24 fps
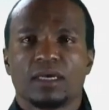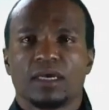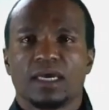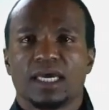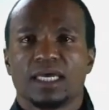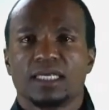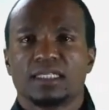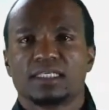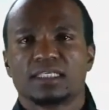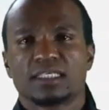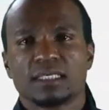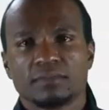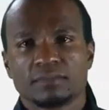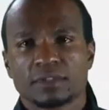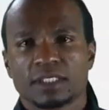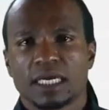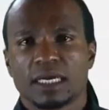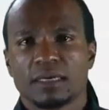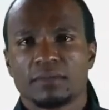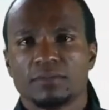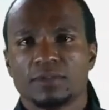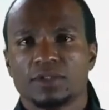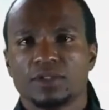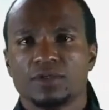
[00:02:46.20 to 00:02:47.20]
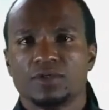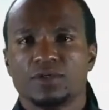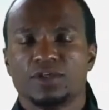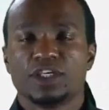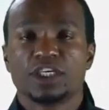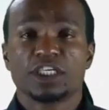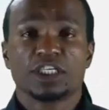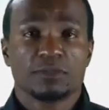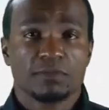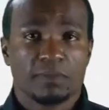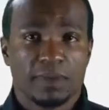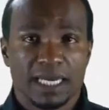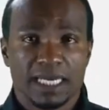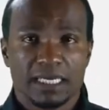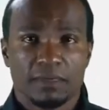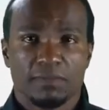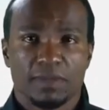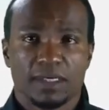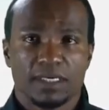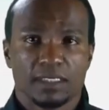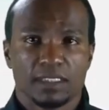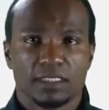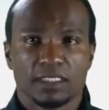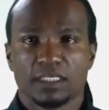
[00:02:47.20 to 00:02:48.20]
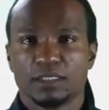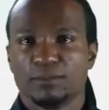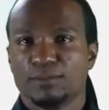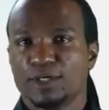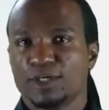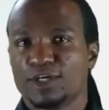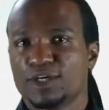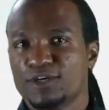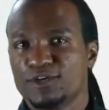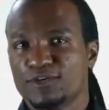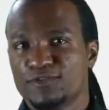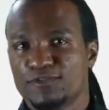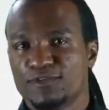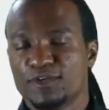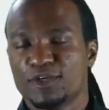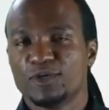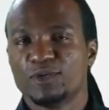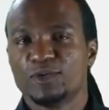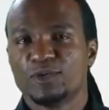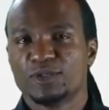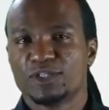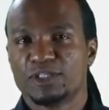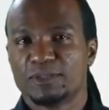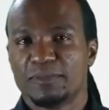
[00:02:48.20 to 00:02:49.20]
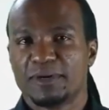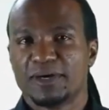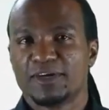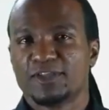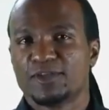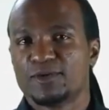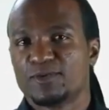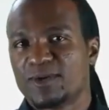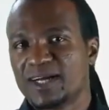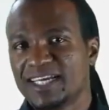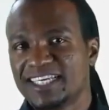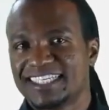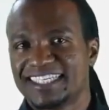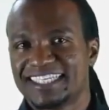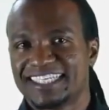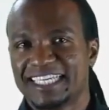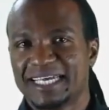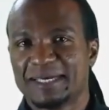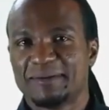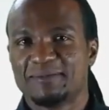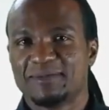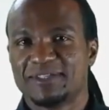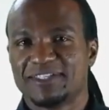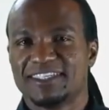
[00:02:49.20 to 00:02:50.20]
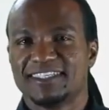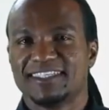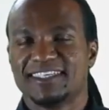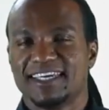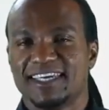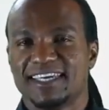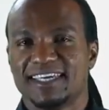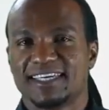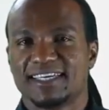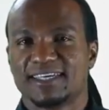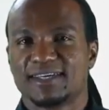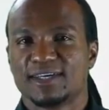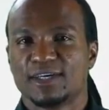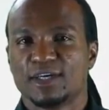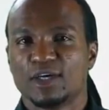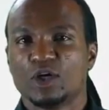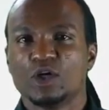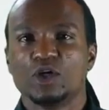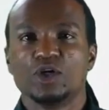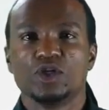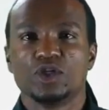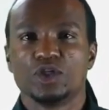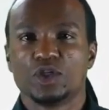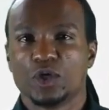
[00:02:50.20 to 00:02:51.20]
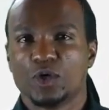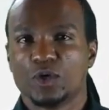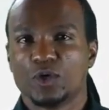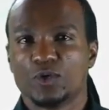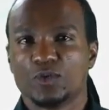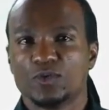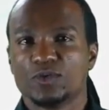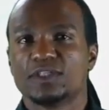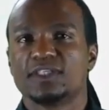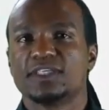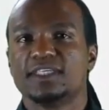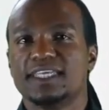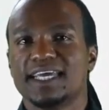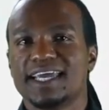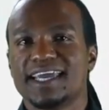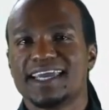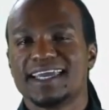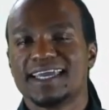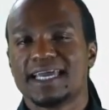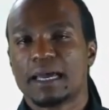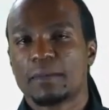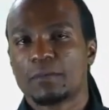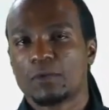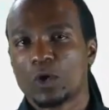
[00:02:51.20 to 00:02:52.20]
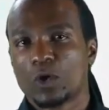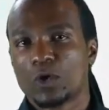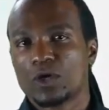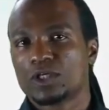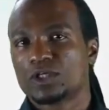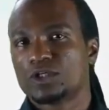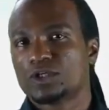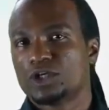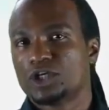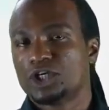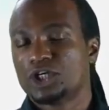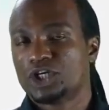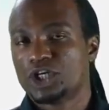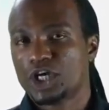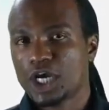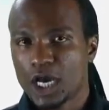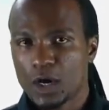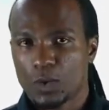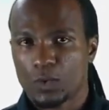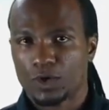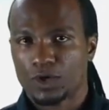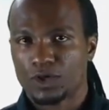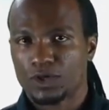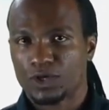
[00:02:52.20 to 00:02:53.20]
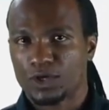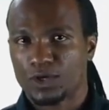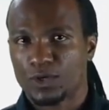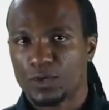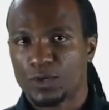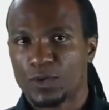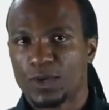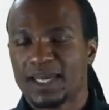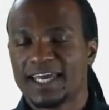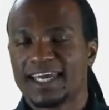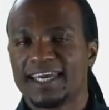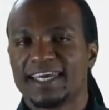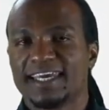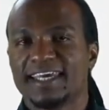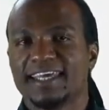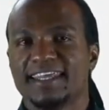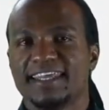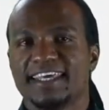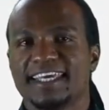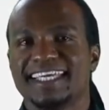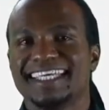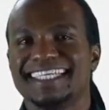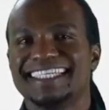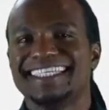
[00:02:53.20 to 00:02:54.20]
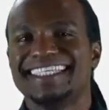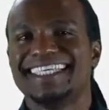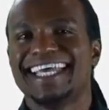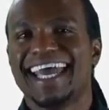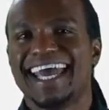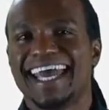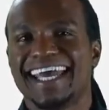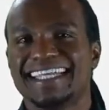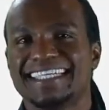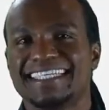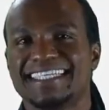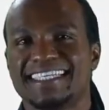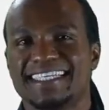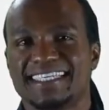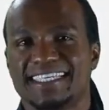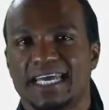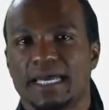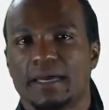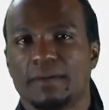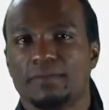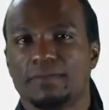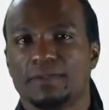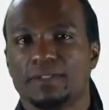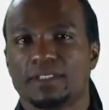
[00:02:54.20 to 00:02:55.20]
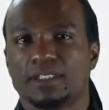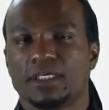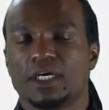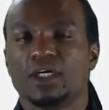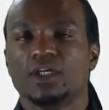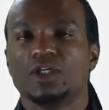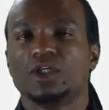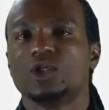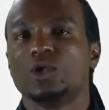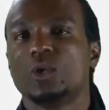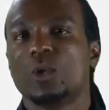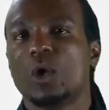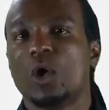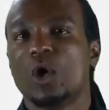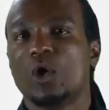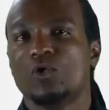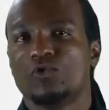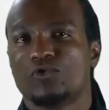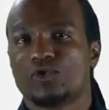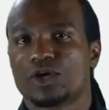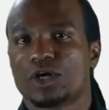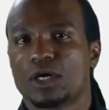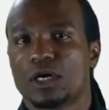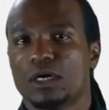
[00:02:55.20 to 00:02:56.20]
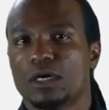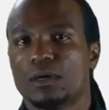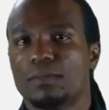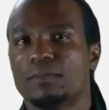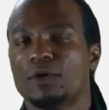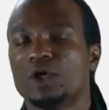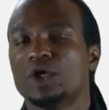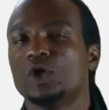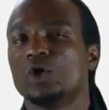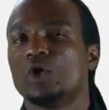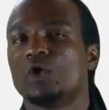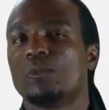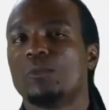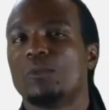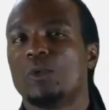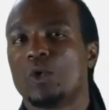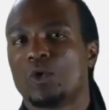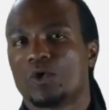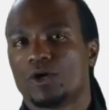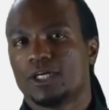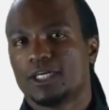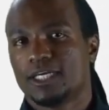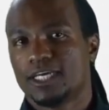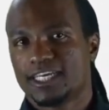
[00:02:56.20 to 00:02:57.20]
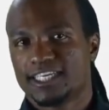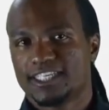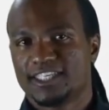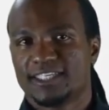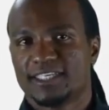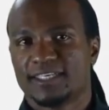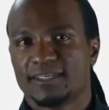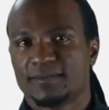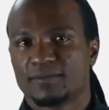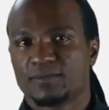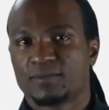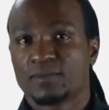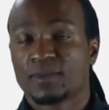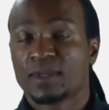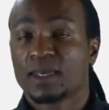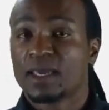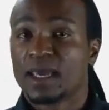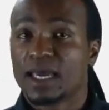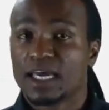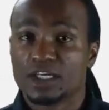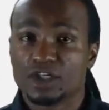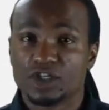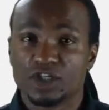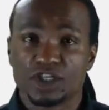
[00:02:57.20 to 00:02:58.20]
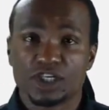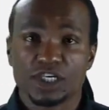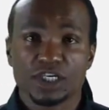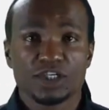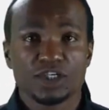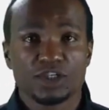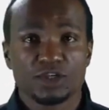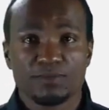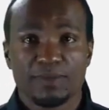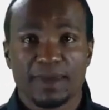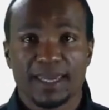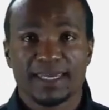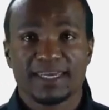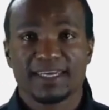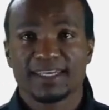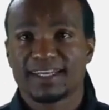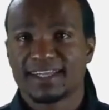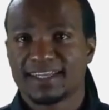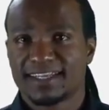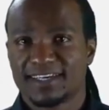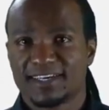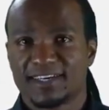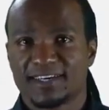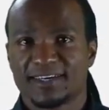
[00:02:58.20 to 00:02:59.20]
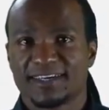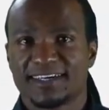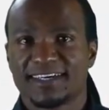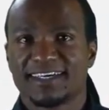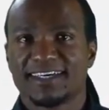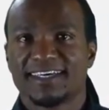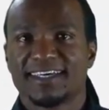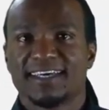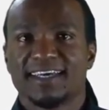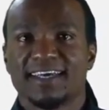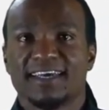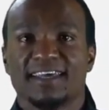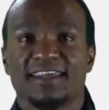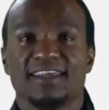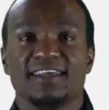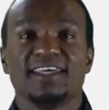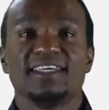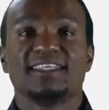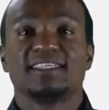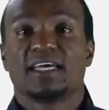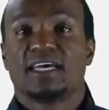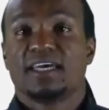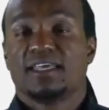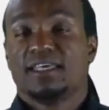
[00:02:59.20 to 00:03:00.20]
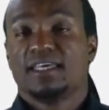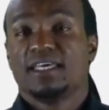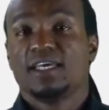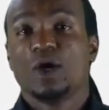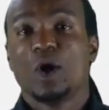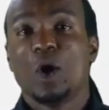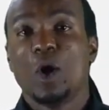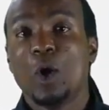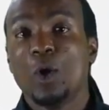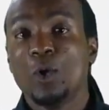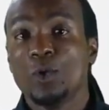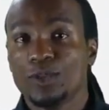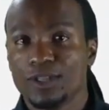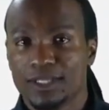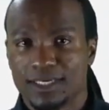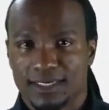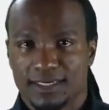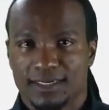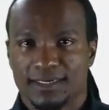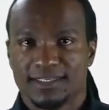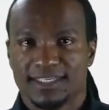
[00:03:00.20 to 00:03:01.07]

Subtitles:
And sometimes you just might be a little bit confused about the right steps to take. So today I'm going to share with you the 10 steps to overcome your porn addiction. And just to make it clear, these are the only